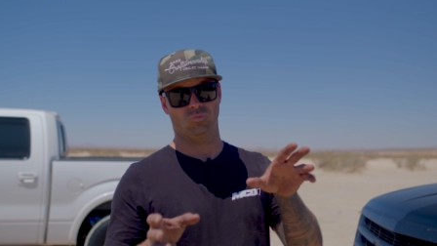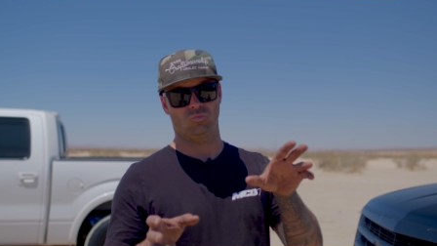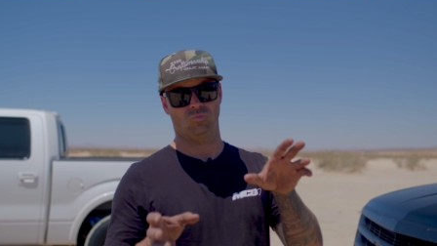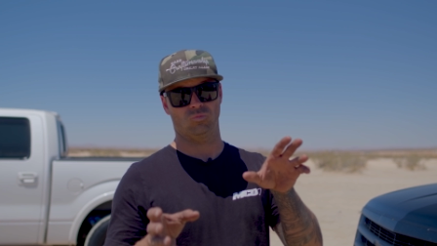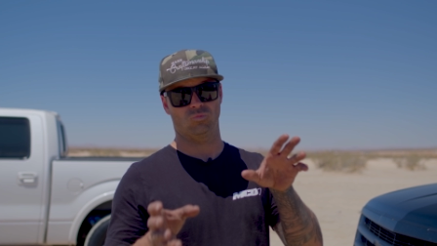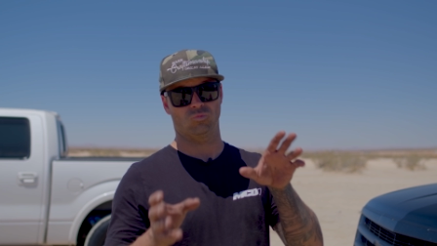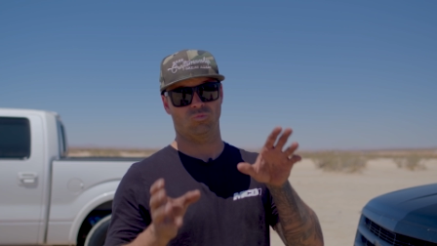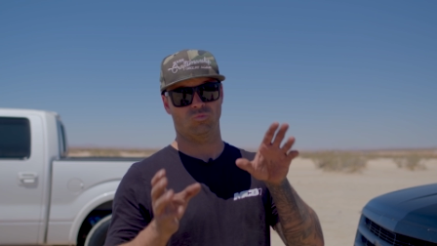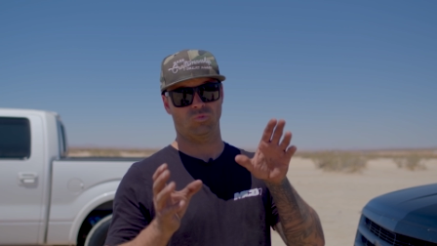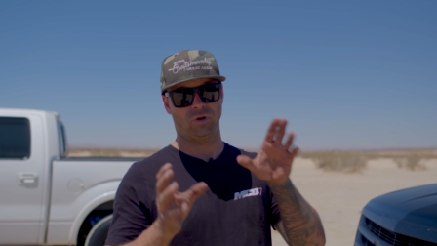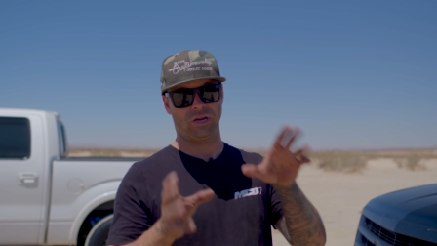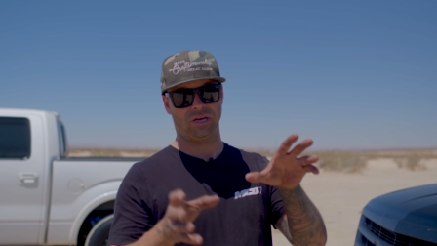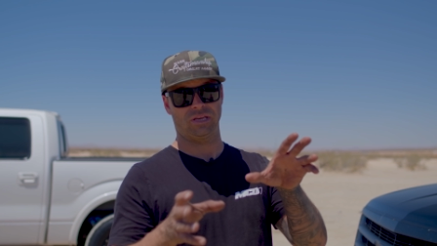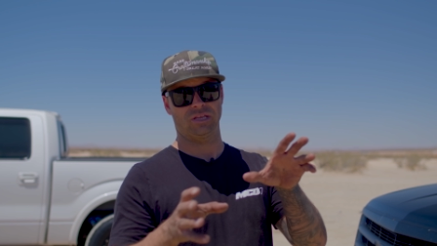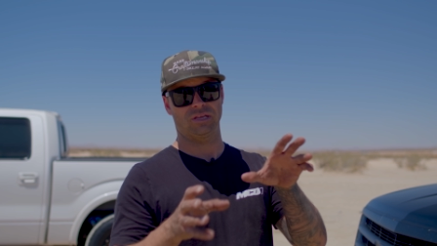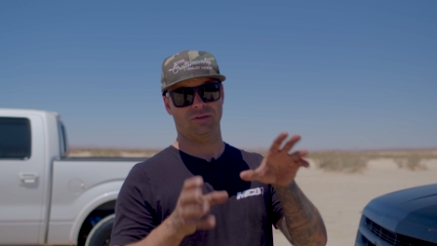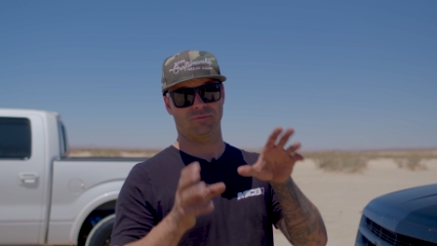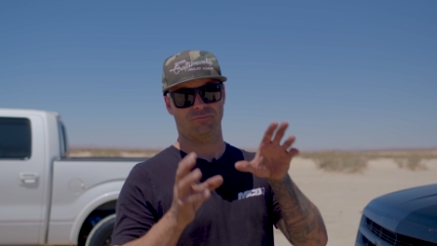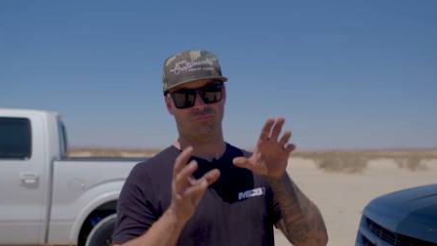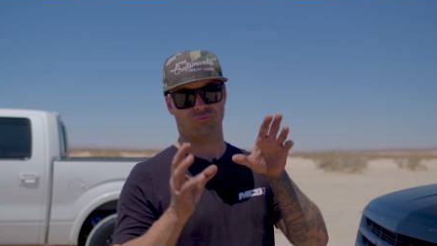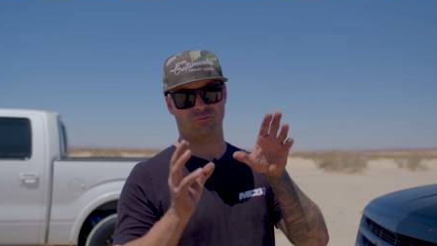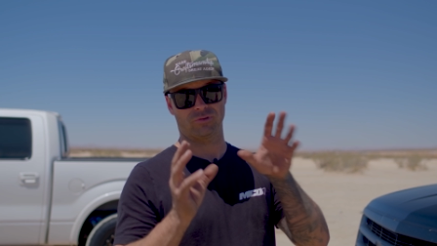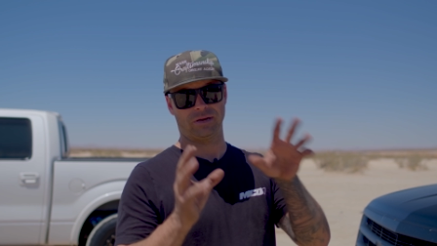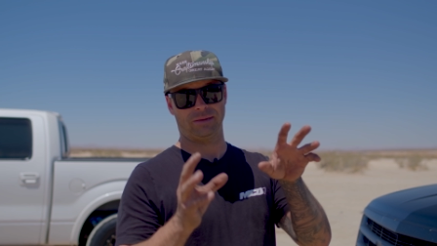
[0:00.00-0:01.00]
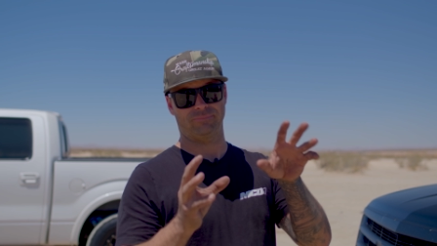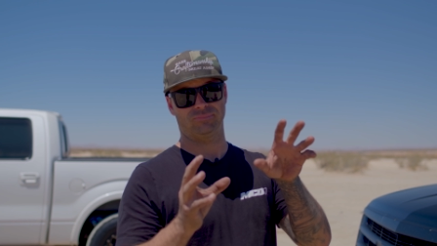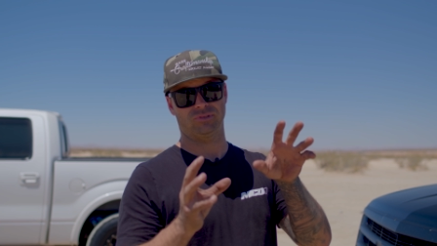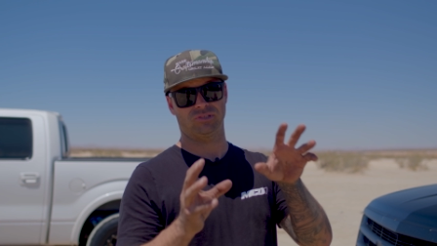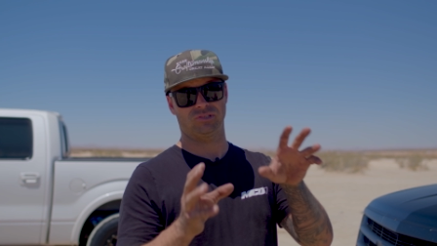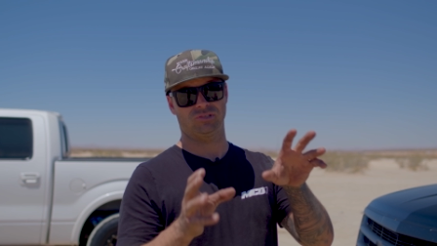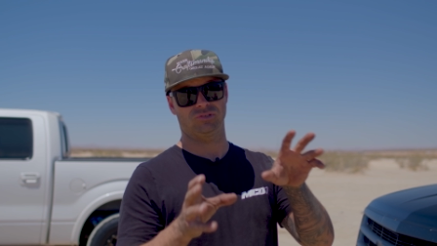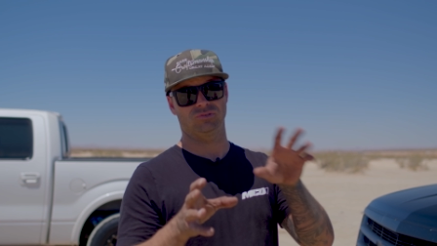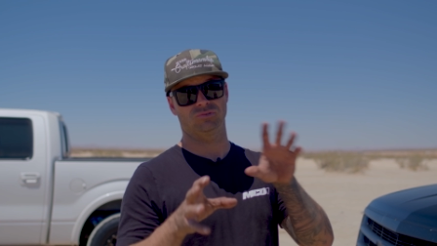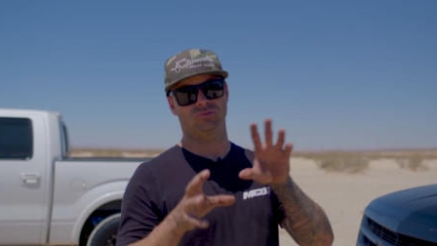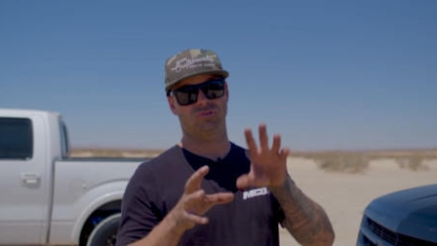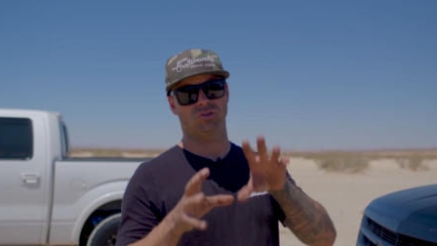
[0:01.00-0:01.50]
ready and
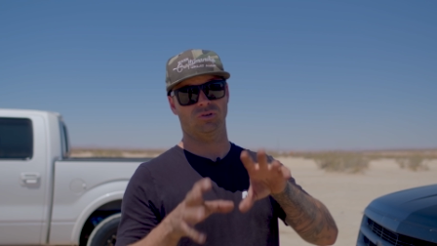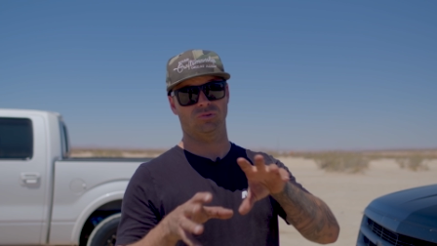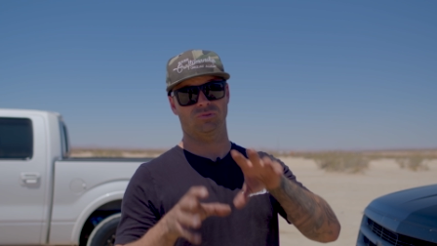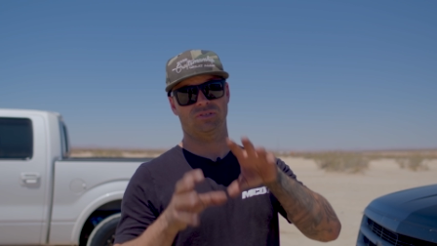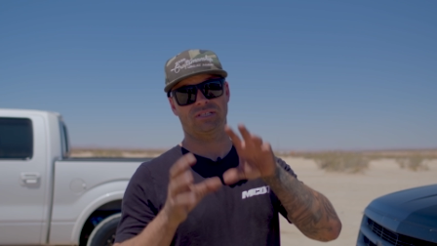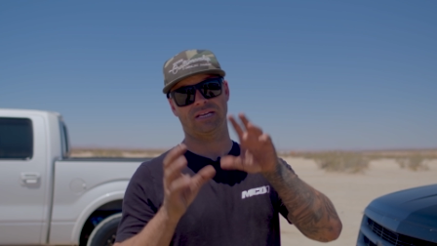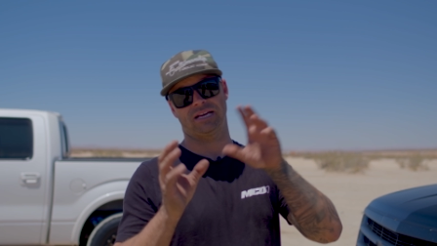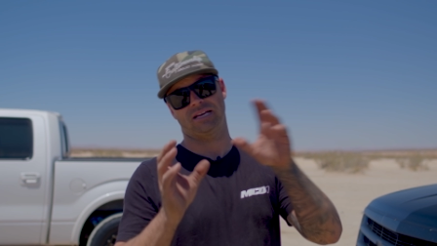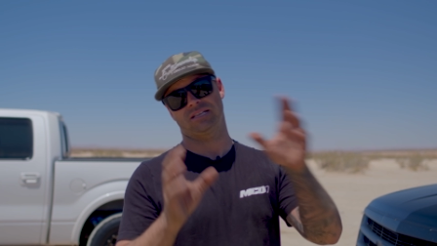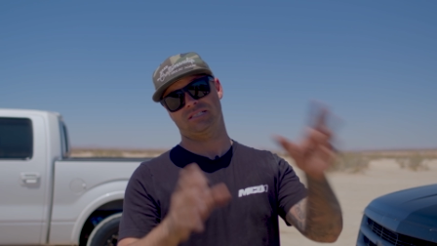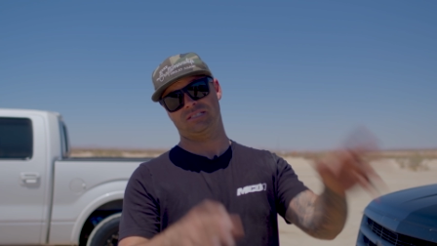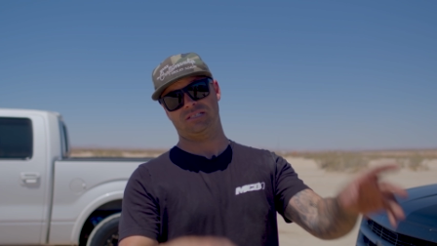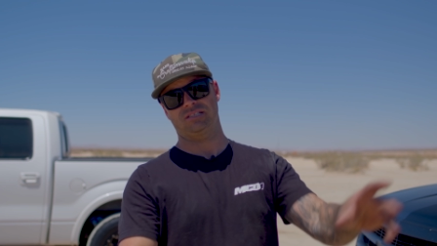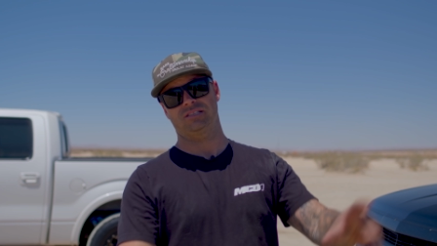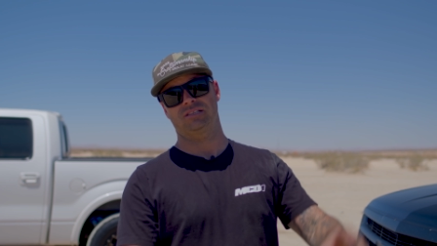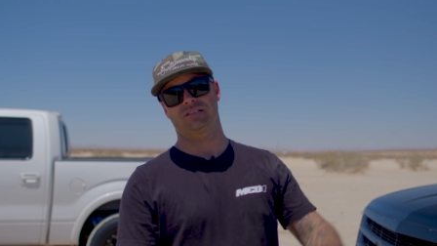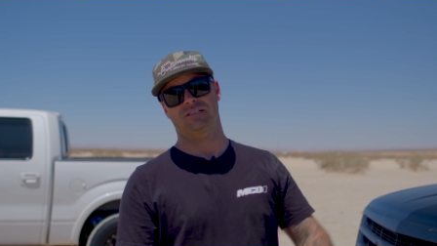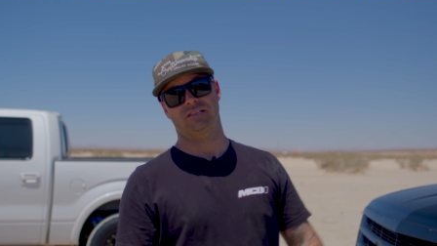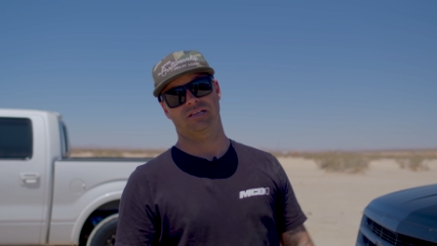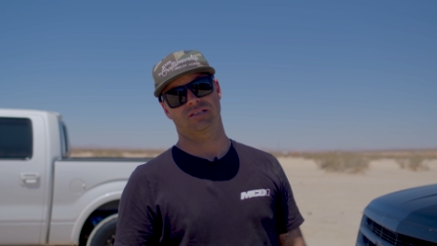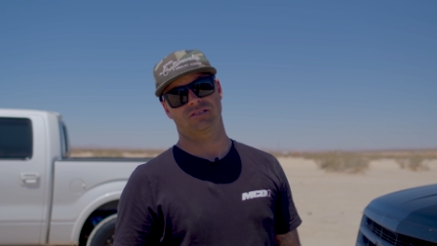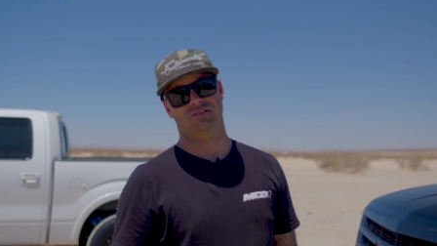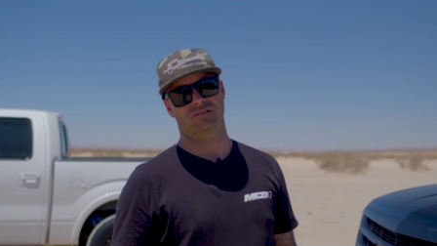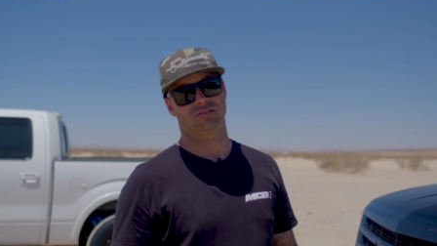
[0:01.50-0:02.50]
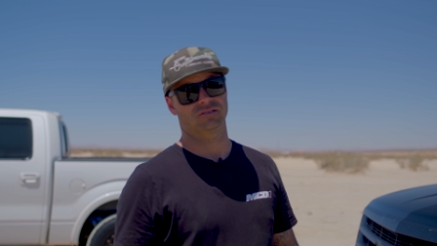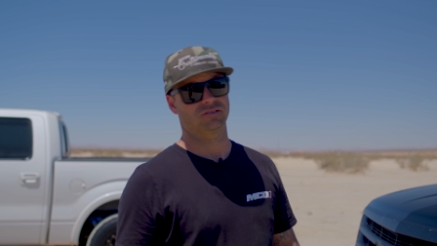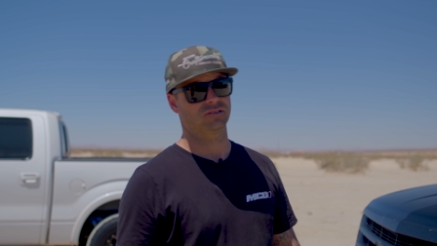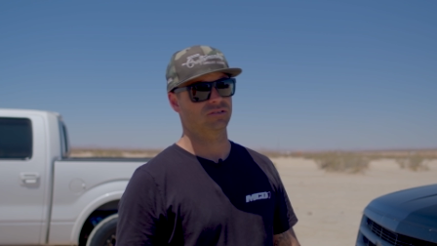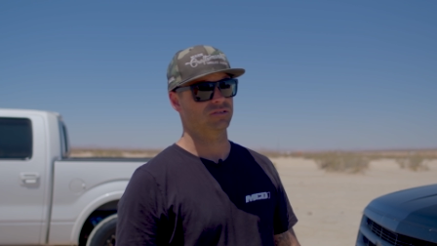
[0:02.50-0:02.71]
prepped to go test in the desert